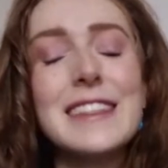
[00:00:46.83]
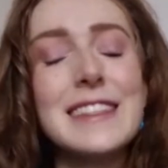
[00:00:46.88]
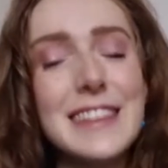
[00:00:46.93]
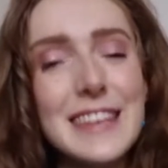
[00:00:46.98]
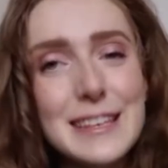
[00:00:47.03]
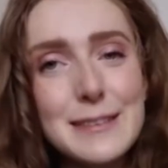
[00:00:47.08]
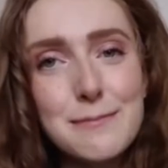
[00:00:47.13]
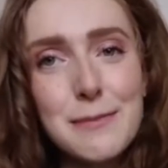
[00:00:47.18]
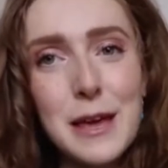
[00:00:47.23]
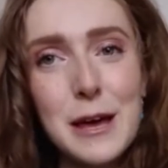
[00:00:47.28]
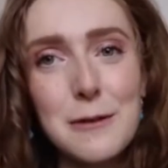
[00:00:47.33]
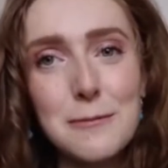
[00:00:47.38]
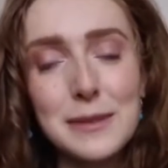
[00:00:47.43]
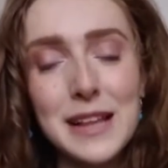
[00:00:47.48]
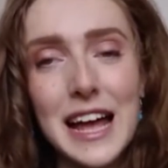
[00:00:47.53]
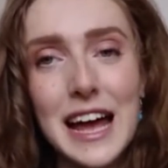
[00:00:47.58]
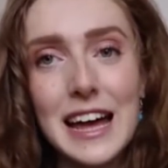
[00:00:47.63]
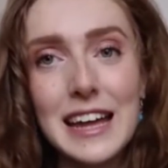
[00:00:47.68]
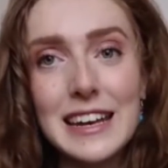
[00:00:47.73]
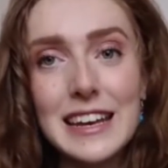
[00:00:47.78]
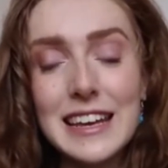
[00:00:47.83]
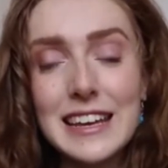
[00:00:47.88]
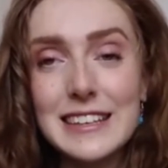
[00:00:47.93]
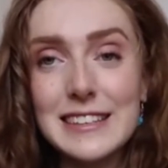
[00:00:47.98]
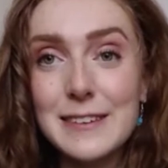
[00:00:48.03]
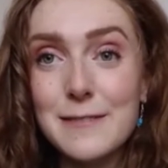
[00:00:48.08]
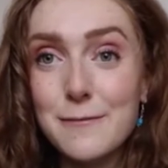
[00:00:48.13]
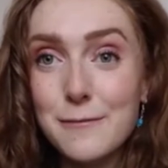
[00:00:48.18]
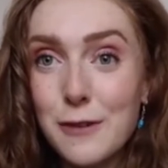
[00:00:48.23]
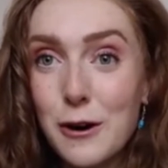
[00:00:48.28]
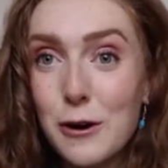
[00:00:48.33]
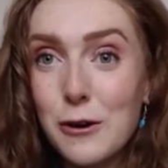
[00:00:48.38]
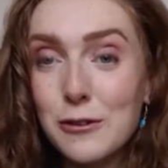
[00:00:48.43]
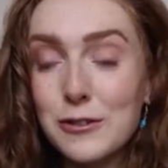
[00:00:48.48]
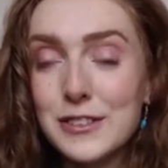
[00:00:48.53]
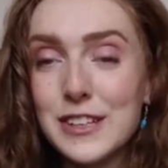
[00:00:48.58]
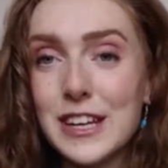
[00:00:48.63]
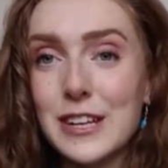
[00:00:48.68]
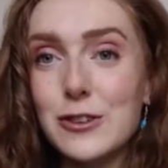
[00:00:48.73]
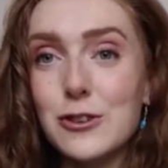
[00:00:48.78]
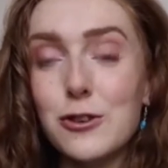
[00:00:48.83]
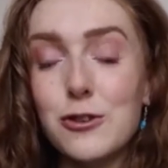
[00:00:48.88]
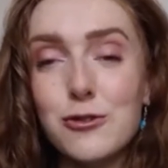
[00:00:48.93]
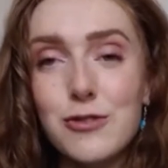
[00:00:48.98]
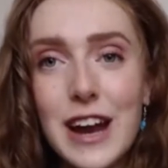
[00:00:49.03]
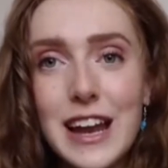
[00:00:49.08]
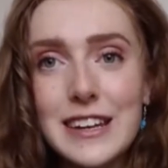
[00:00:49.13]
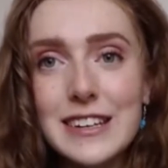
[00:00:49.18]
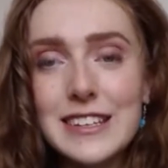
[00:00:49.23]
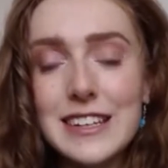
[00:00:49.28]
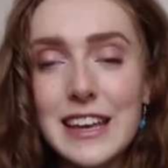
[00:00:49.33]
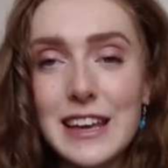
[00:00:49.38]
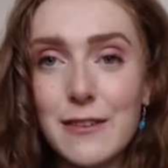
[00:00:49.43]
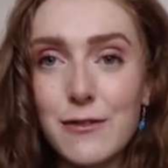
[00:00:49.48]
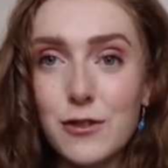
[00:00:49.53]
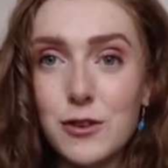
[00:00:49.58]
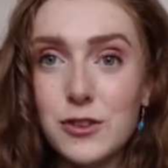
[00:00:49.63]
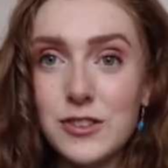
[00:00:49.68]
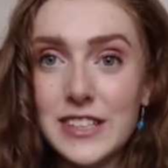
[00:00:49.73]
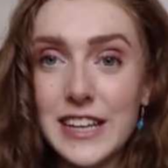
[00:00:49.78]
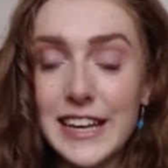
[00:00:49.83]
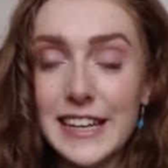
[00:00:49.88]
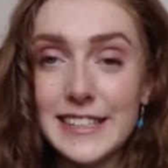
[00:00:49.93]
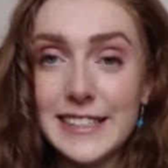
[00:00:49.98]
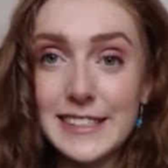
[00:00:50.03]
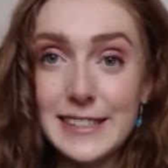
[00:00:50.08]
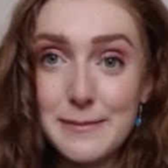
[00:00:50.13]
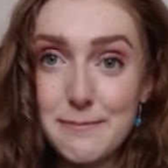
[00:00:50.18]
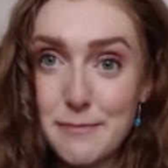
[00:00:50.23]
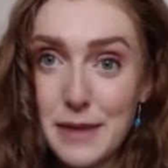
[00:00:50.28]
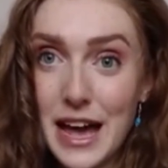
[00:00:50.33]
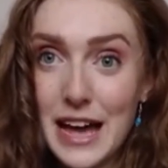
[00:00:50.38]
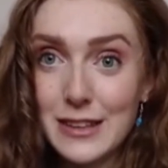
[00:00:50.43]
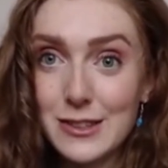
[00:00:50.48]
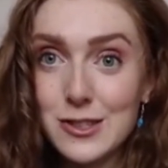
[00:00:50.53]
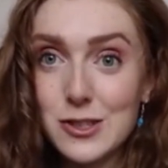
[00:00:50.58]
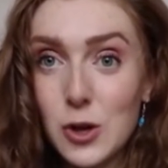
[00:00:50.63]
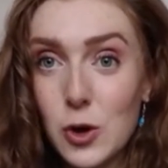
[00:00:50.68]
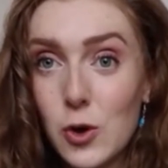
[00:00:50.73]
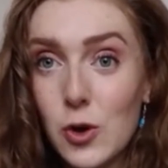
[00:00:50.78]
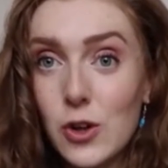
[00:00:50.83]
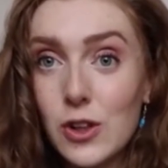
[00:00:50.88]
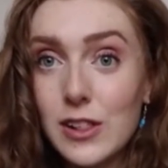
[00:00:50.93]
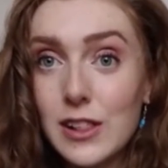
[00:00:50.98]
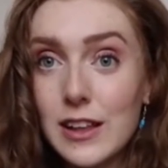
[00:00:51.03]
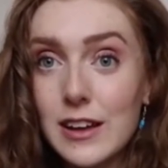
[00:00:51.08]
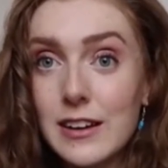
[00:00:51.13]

This meal plan is involved in your rent if you stay at St Pat's Hall.